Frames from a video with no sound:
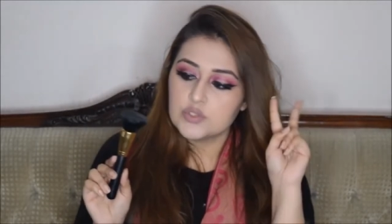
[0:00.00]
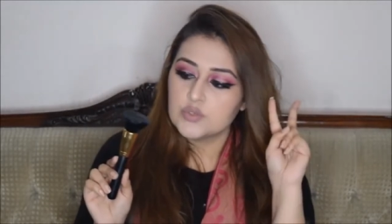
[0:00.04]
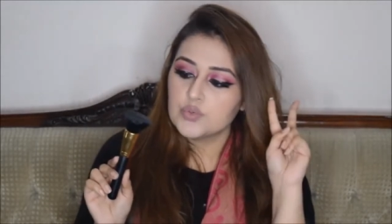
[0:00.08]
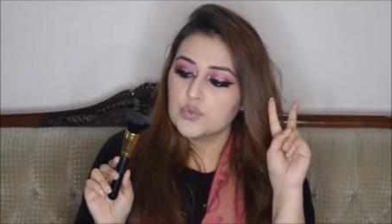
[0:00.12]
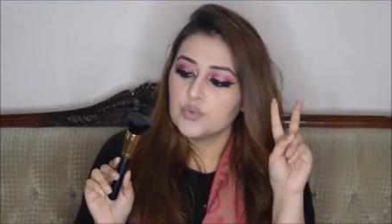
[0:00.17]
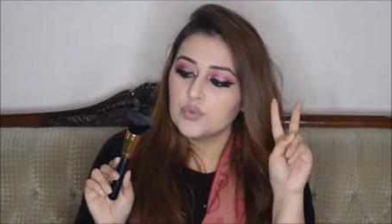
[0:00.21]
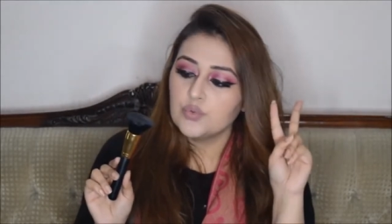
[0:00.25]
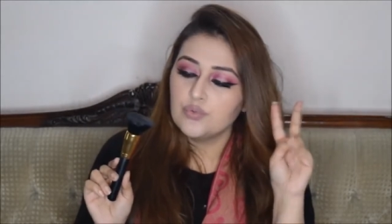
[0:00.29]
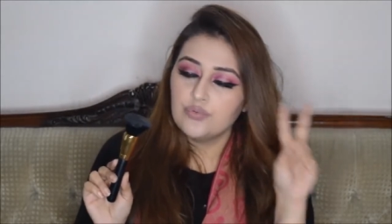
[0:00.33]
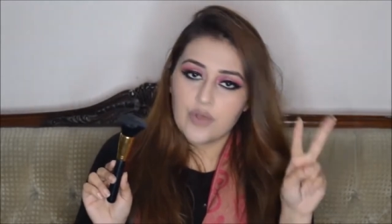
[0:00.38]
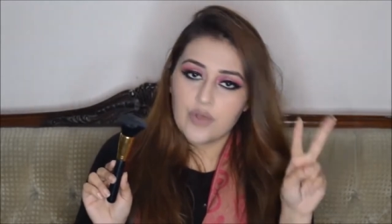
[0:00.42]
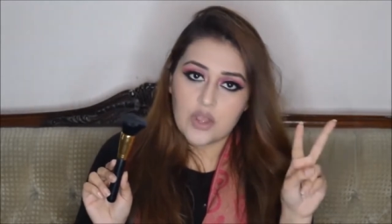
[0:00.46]

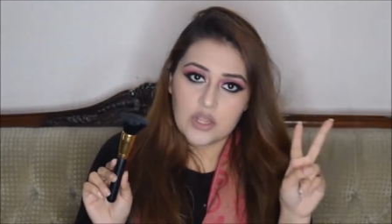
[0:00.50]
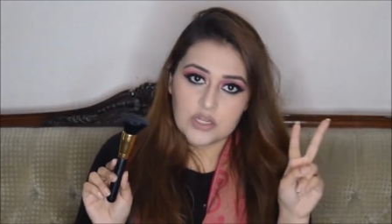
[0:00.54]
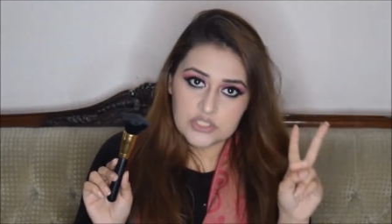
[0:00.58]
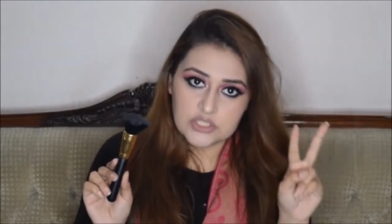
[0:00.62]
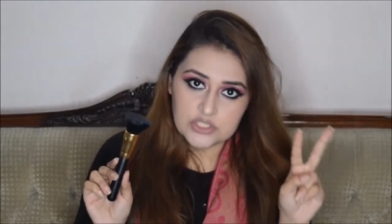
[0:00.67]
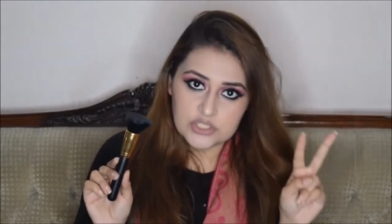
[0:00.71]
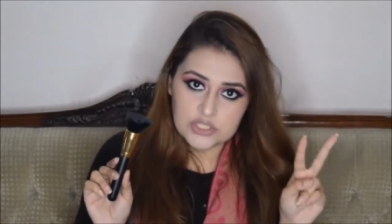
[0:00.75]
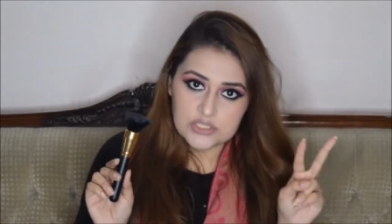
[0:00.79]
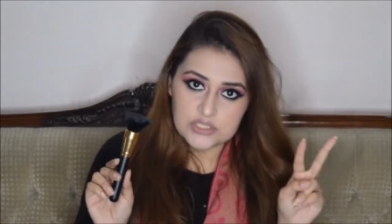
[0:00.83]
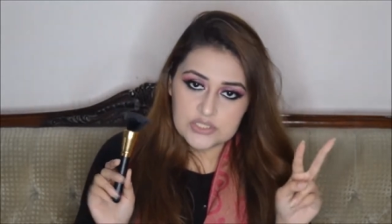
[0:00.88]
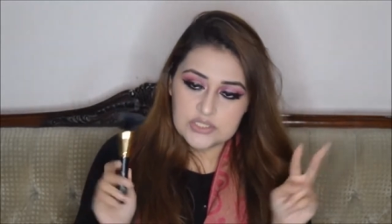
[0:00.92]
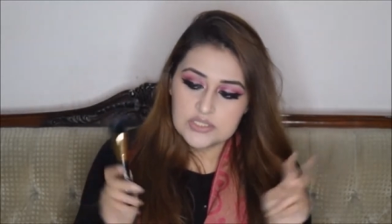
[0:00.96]
two
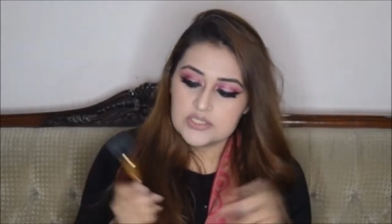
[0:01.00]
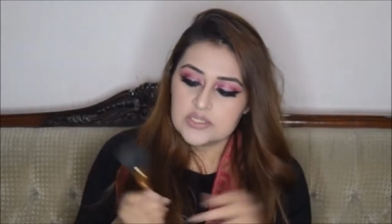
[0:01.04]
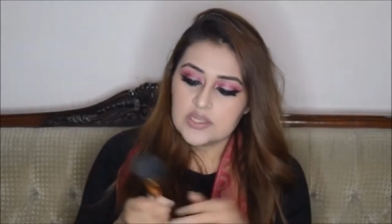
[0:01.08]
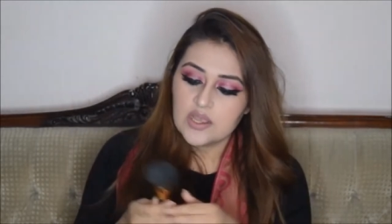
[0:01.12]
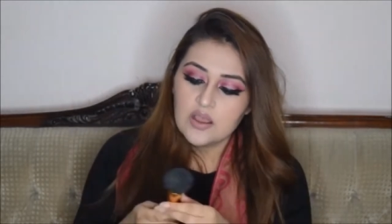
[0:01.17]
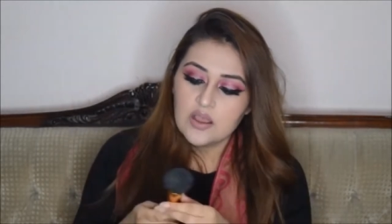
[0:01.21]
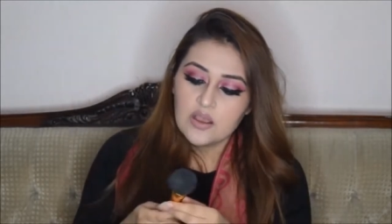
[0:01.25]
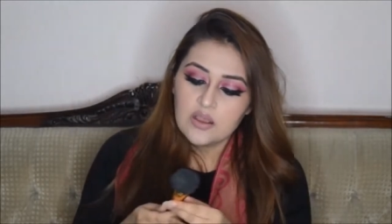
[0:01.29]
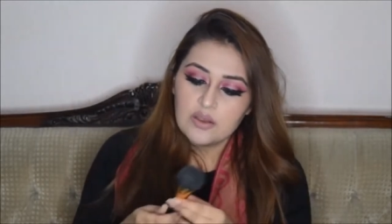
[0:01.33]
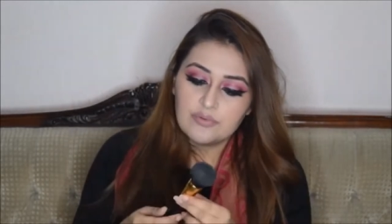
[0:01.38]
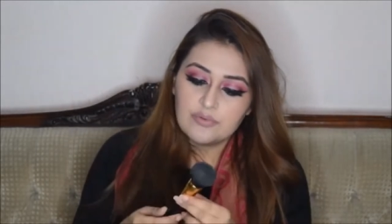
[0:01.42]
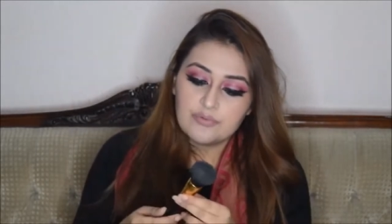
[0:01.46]
functions
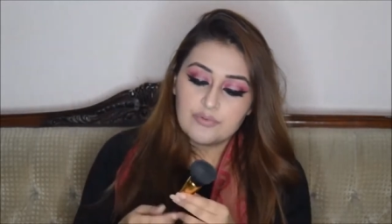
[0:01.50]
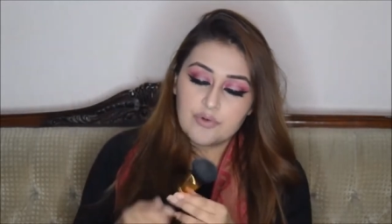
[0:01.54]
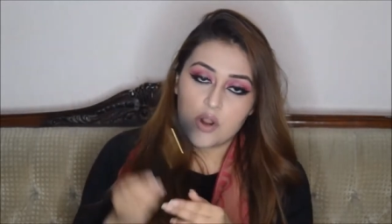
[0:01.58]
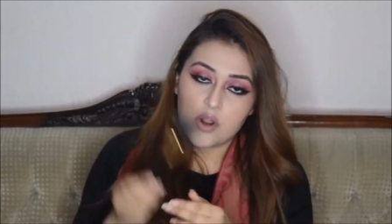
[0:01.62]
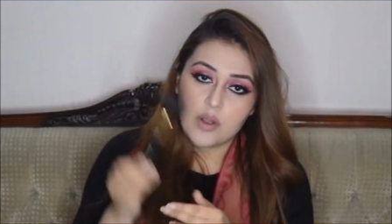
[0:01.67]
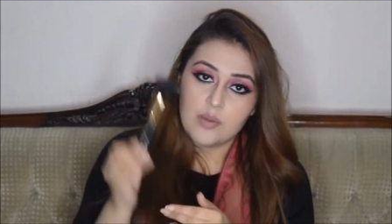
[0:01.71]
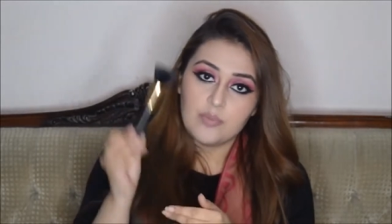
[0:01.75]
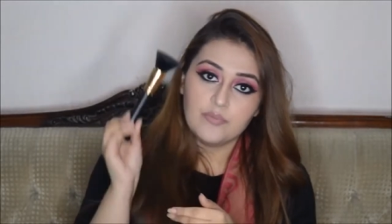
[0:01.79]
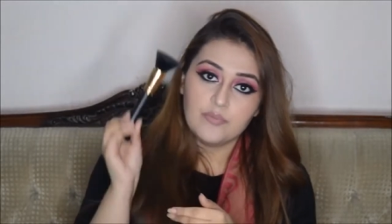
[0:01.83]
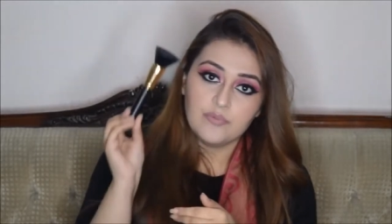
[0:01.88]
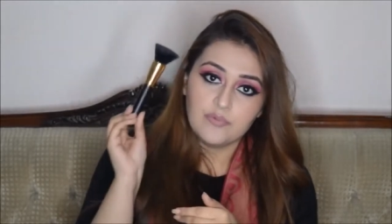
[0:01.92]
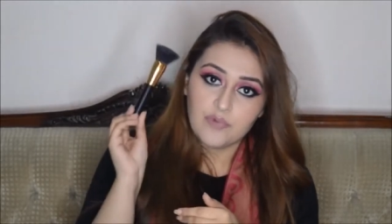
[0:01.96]

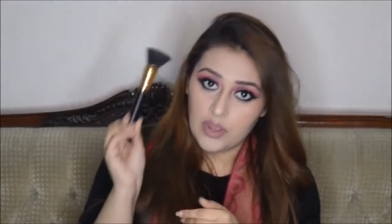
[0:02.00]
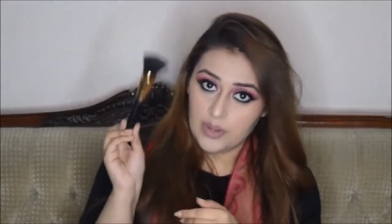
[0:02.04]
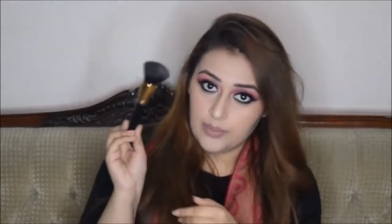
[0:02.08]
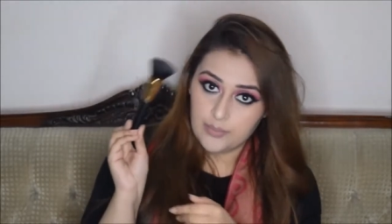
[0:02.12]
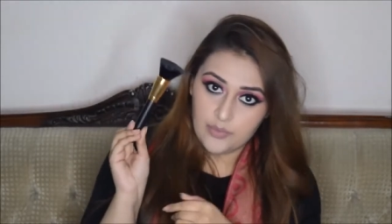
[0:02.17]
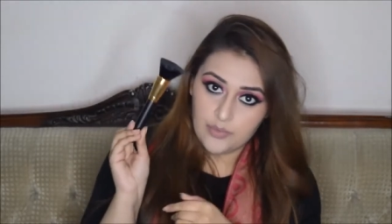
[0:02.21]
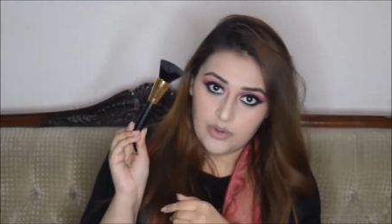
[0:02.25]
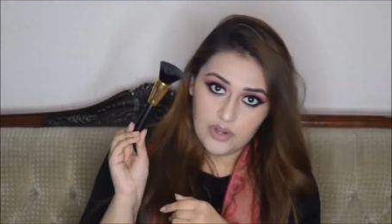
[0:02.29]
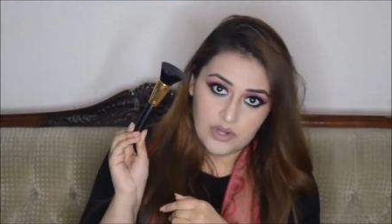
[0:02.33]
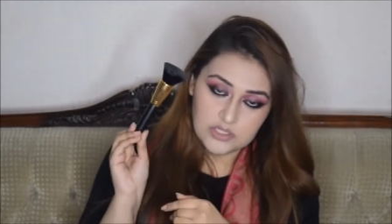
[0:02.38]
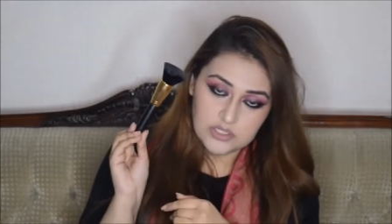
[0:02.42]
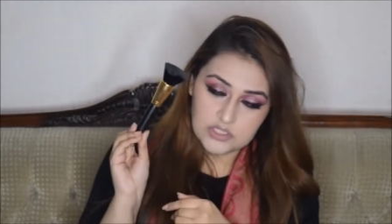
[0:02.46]
from one
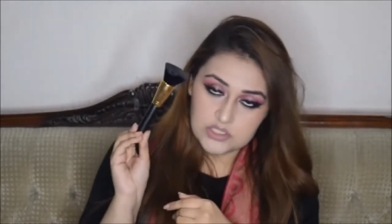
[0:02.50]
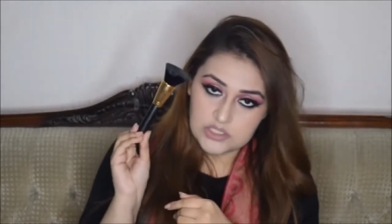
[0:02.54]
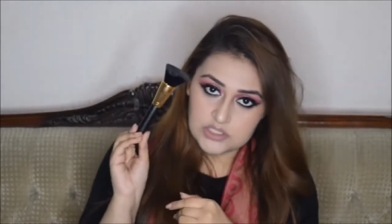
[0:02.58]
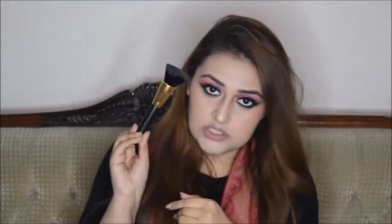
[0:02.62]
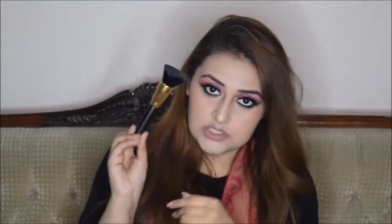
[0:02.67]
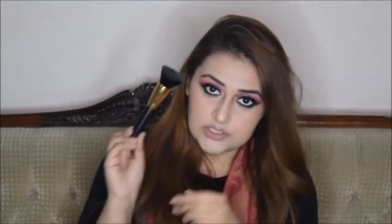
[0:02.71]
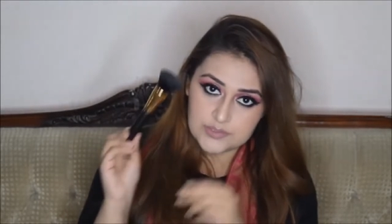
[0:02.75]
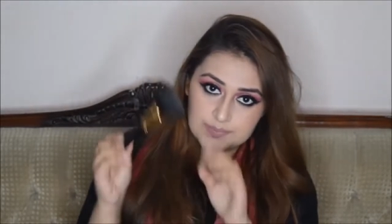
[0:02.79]
brush.